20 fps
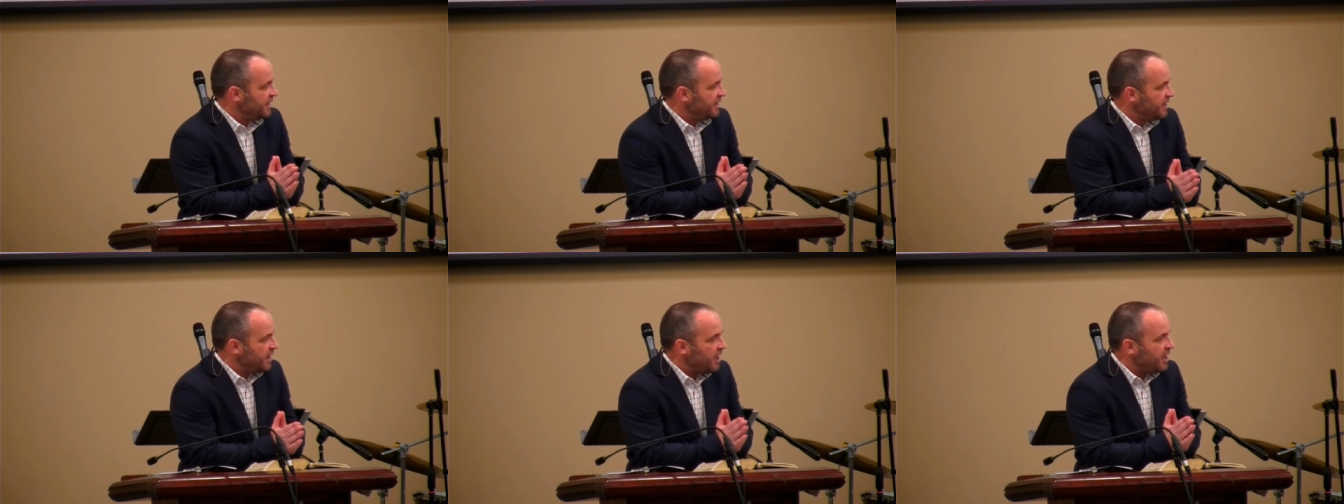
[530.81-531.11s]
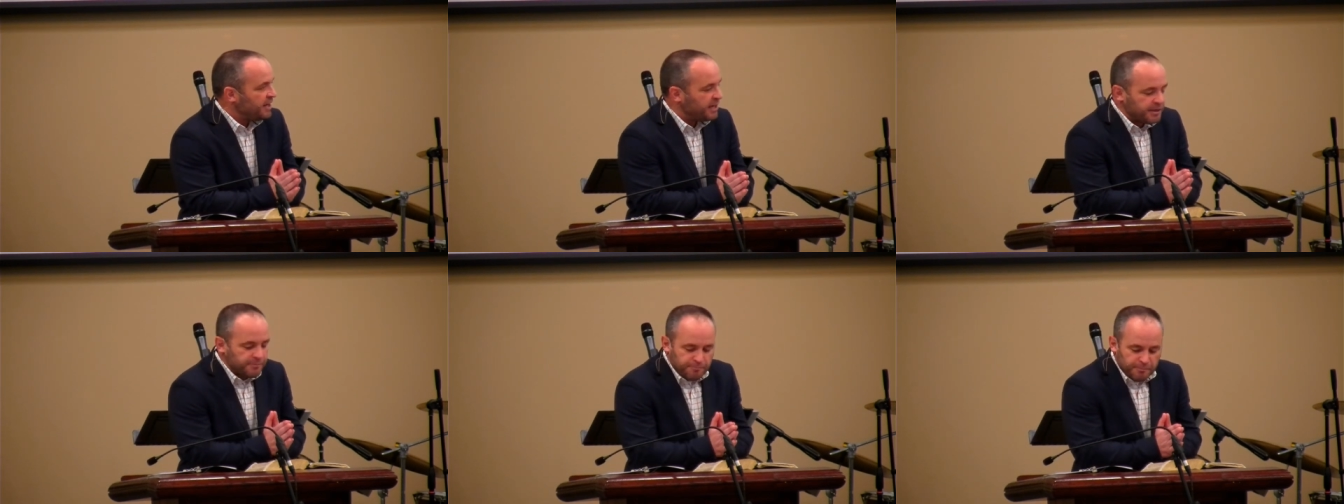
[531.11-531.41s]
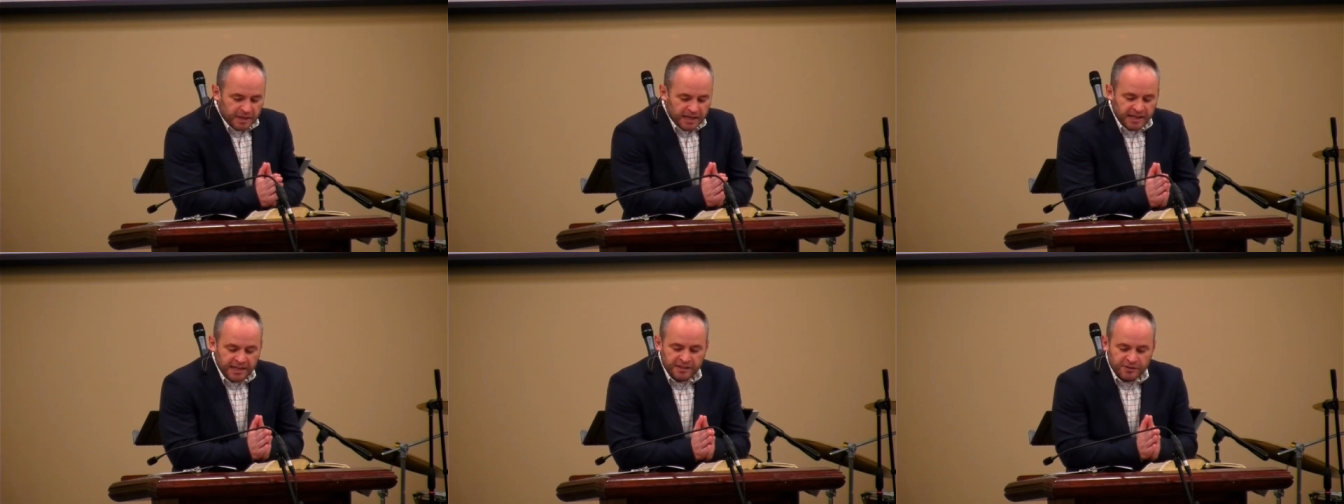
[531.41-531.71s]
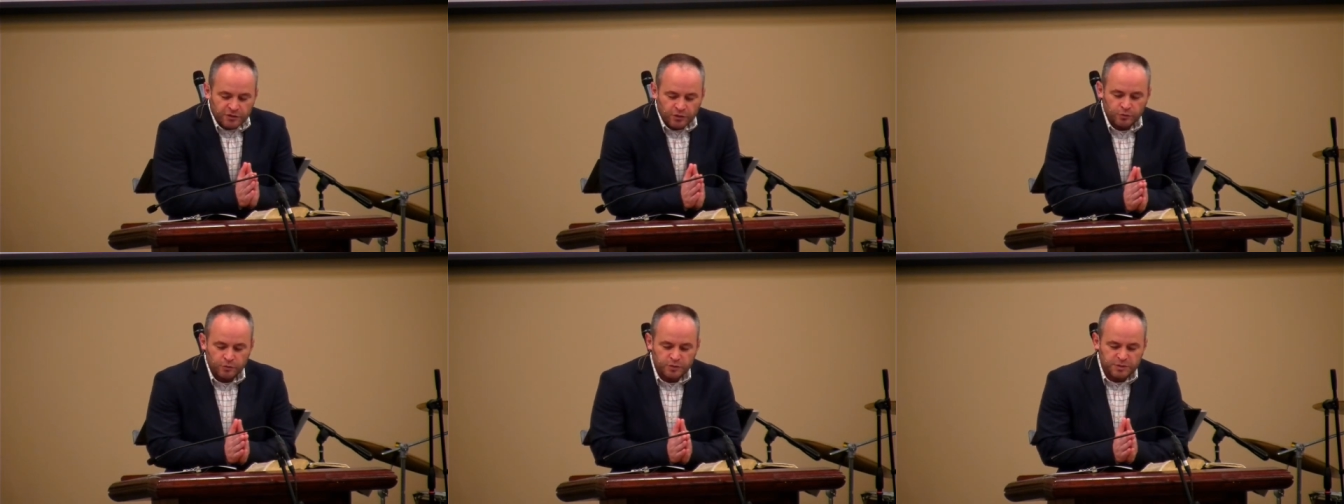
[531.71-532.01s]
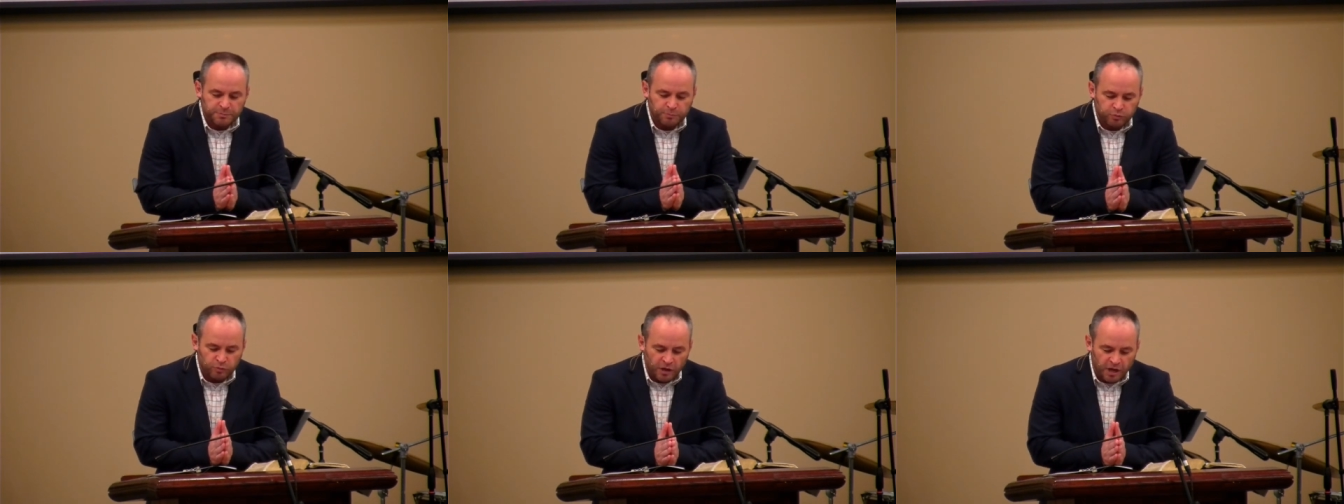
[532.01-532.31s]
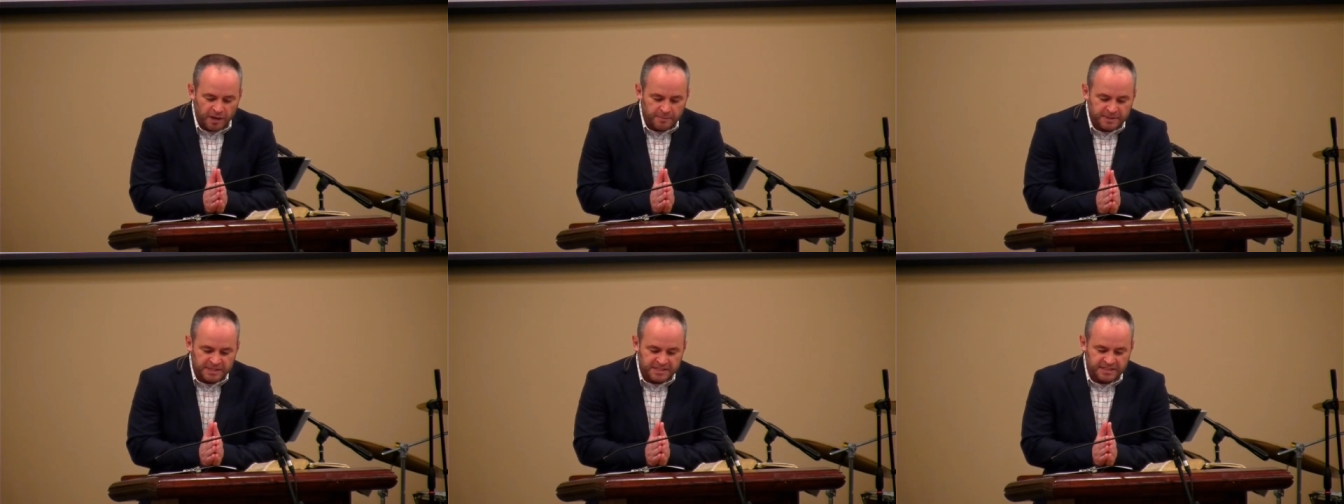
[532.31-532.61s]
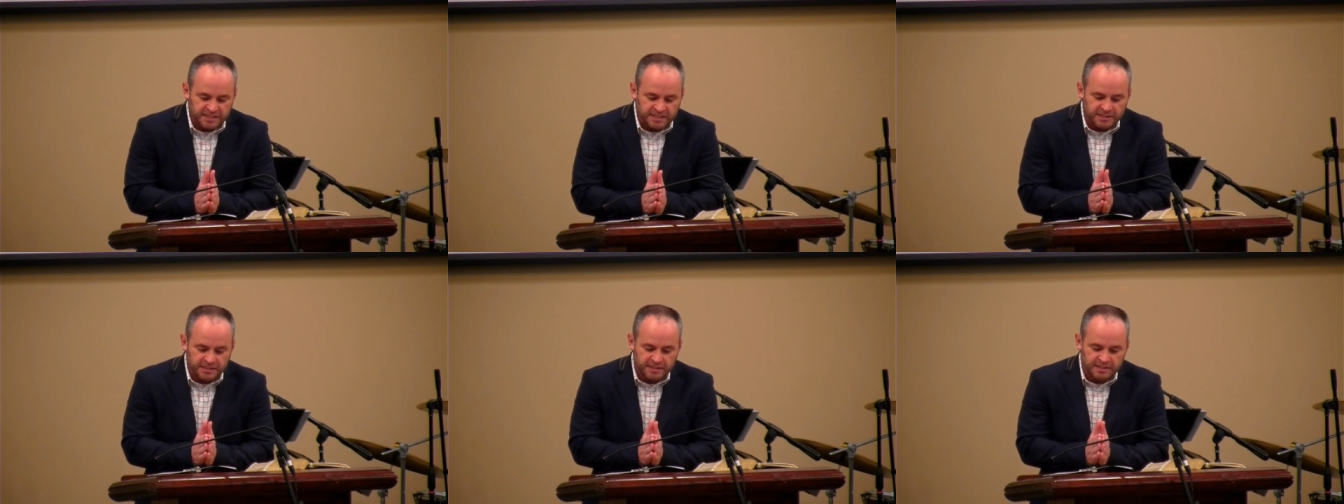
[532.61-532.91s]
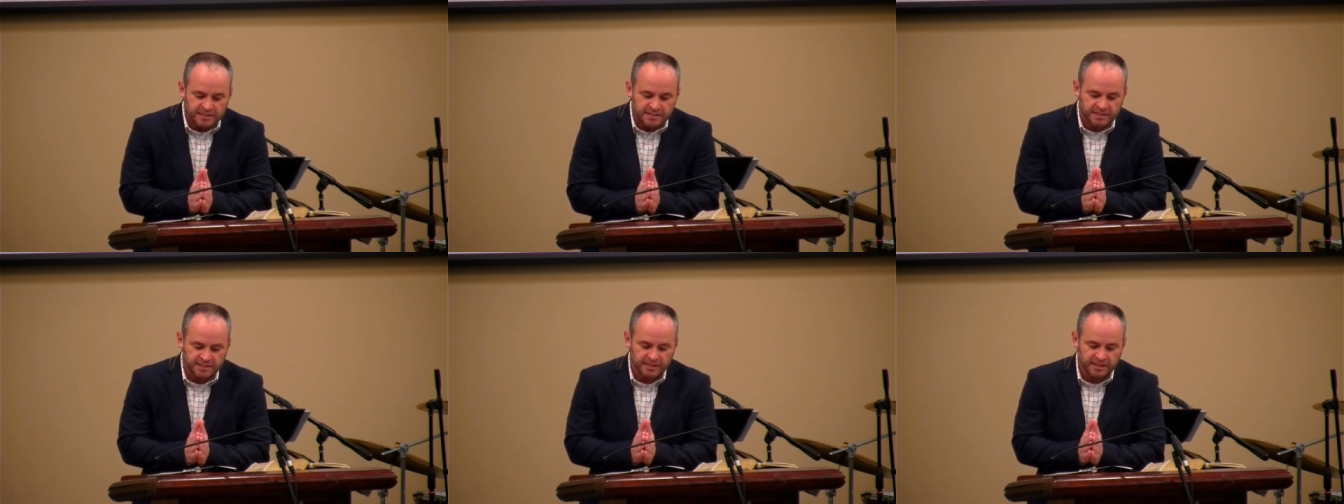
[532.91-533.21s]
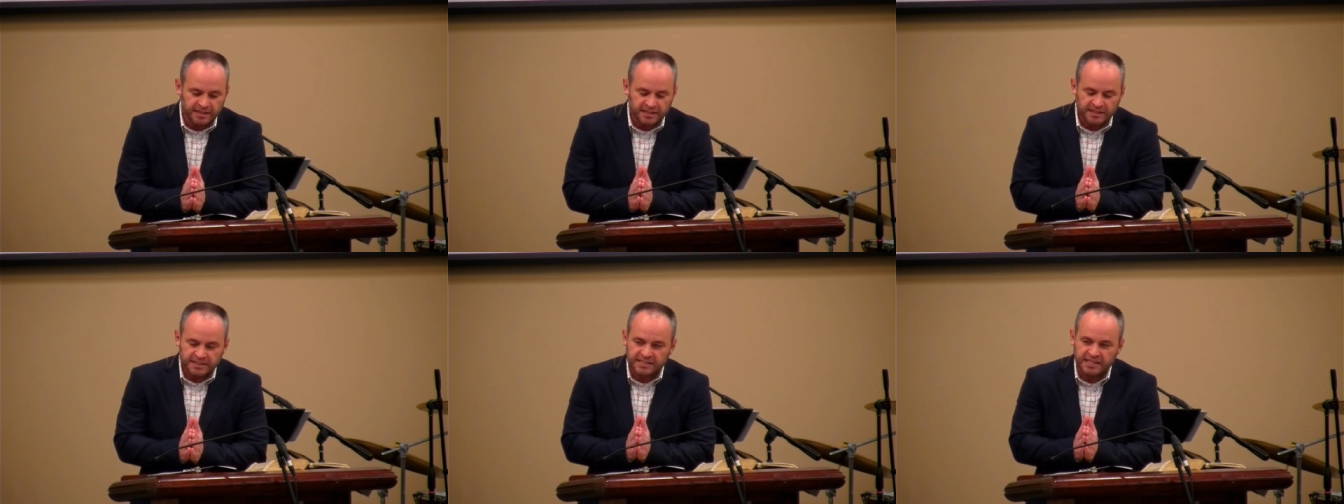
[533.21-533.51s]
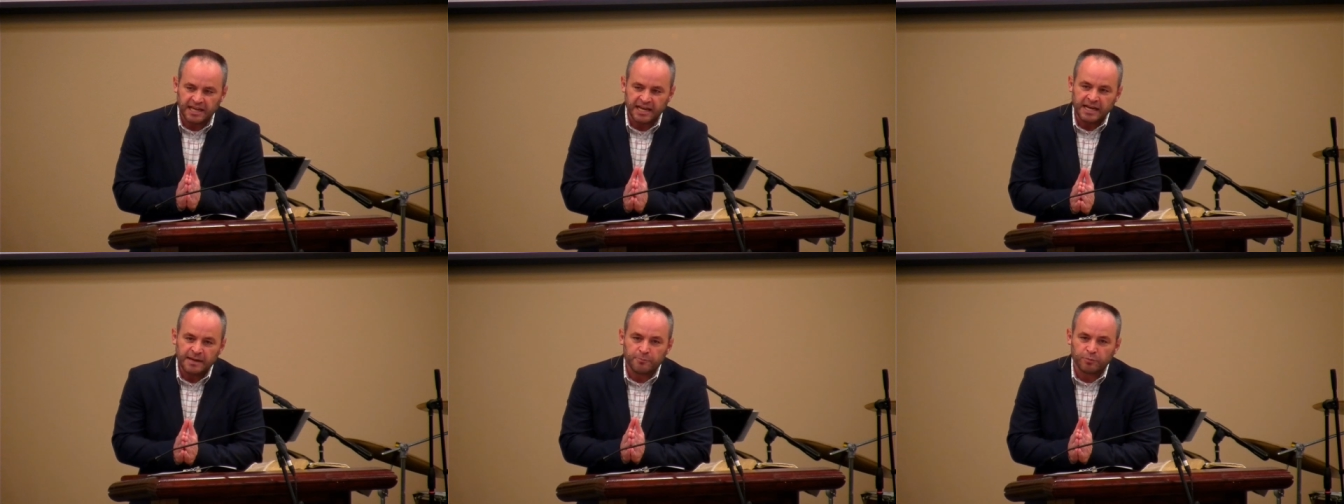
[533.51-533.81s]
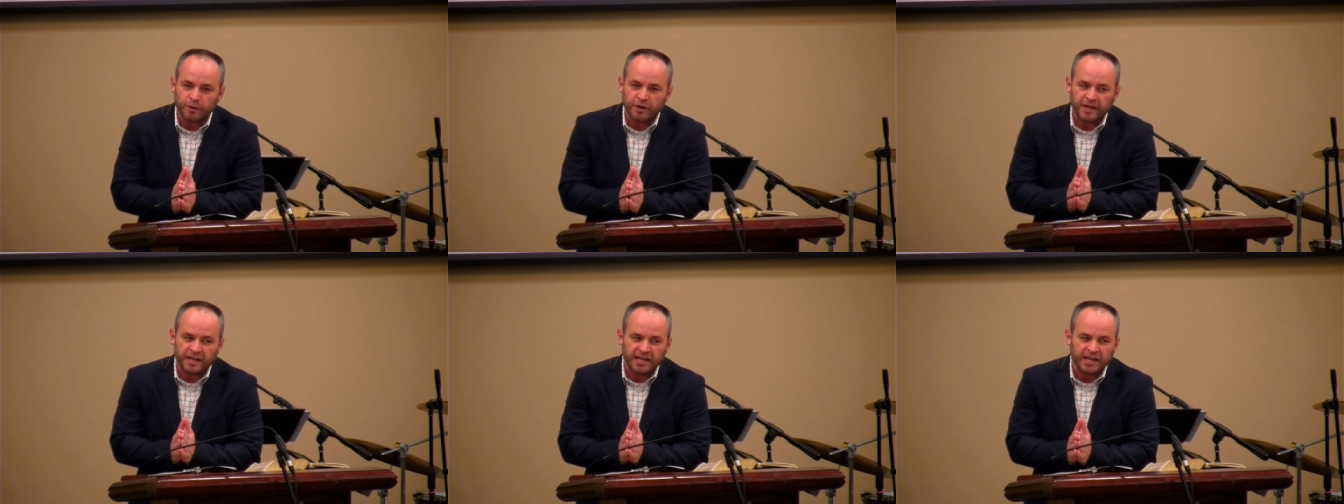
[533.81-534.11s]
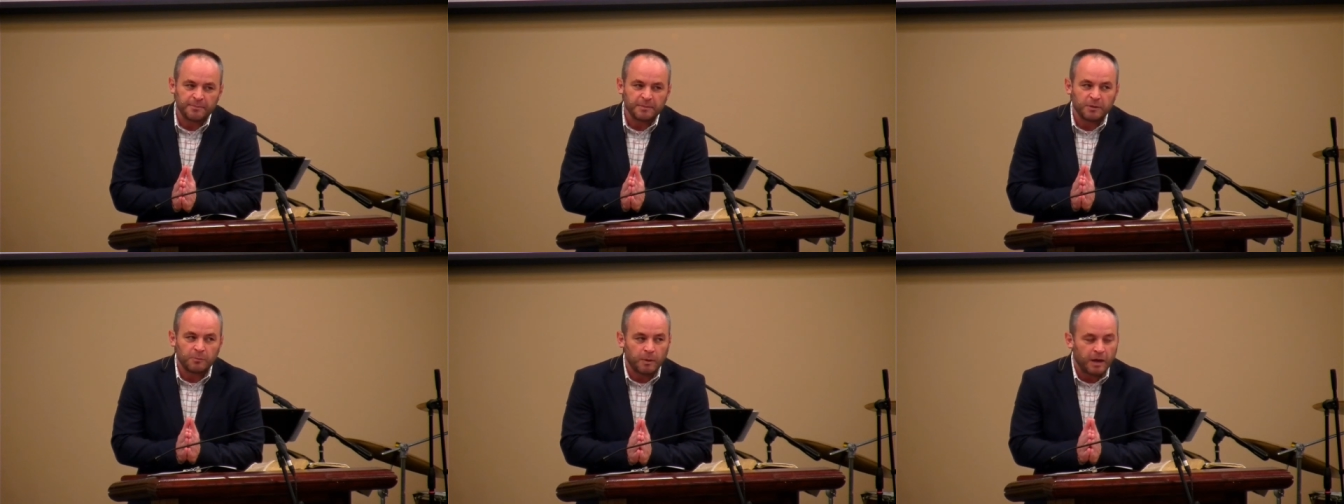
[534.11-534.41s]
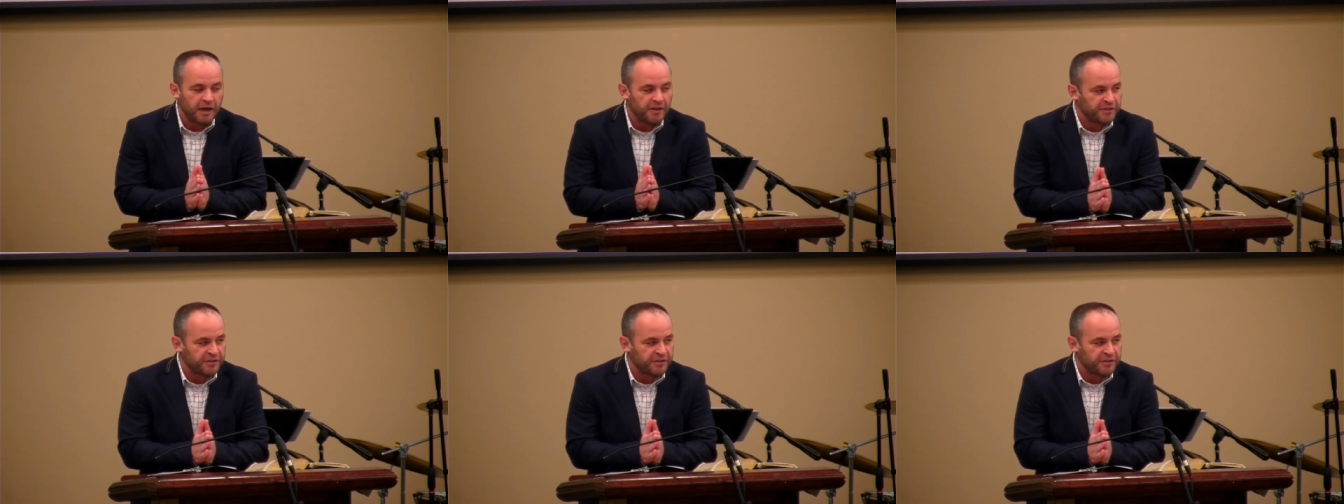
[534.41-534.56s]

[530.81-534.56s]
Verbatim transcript: that God had made those promises to Abraham.